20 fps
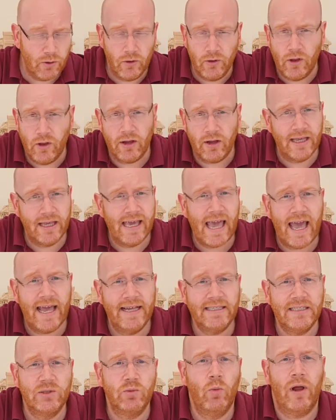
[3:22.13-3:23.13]
unlock the
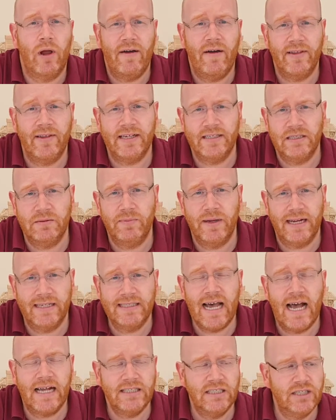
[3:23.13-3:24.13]
gates, whatever this has been
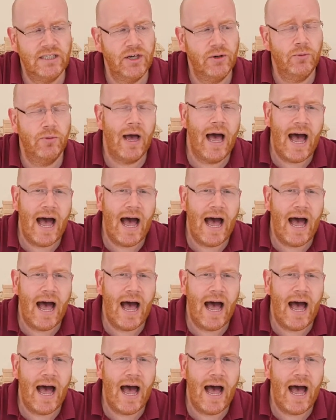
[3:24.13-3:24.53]
attached to,